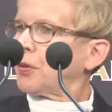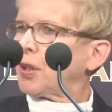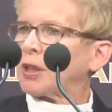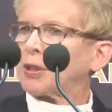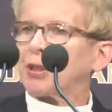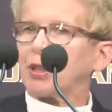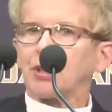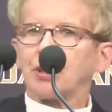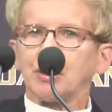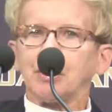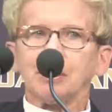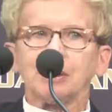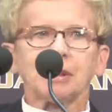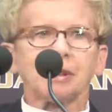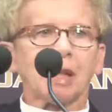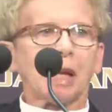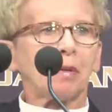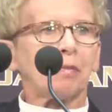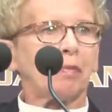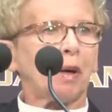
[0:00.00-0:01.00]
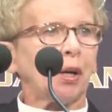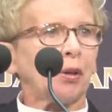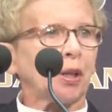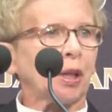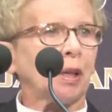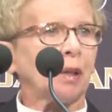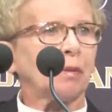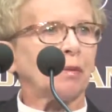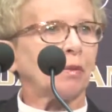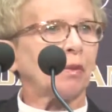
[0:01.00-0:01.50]
Victor
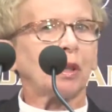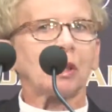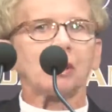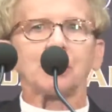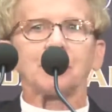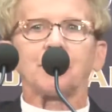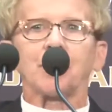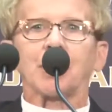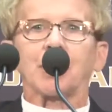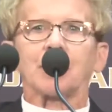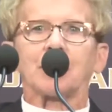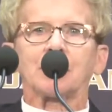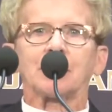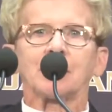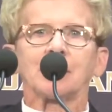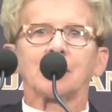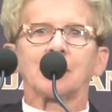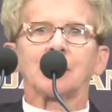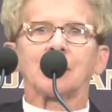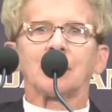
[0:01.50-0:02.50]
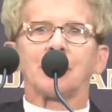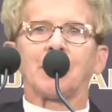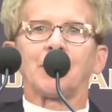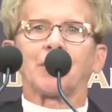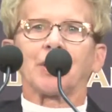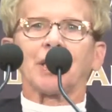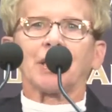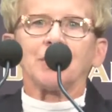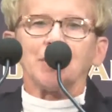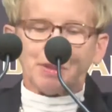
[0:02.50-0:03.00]
Zambardi, where is Vic?
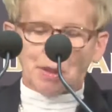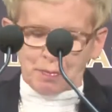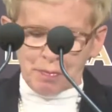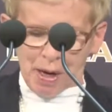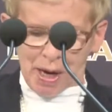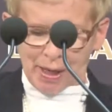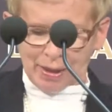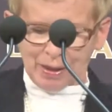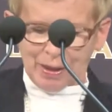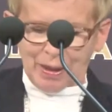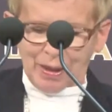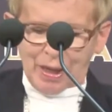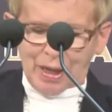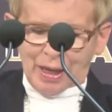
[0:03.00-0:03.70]
There he is in the back.